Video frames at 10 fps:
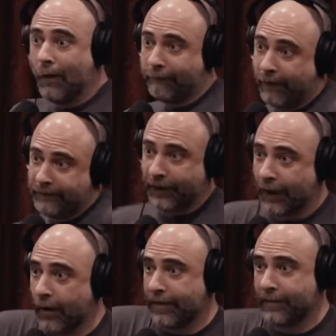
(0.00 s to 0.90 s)
First, yeah. I
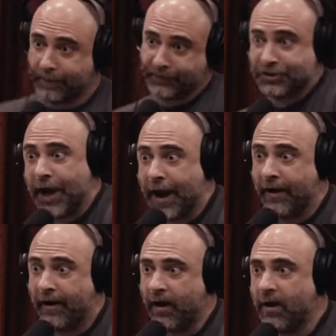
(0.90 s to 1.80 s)
go to the
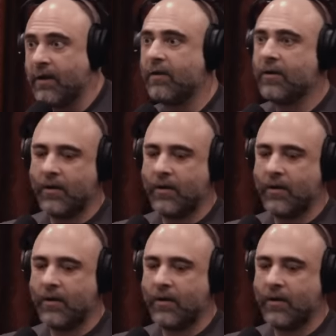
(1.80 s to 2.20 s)
chair. It's Twitter.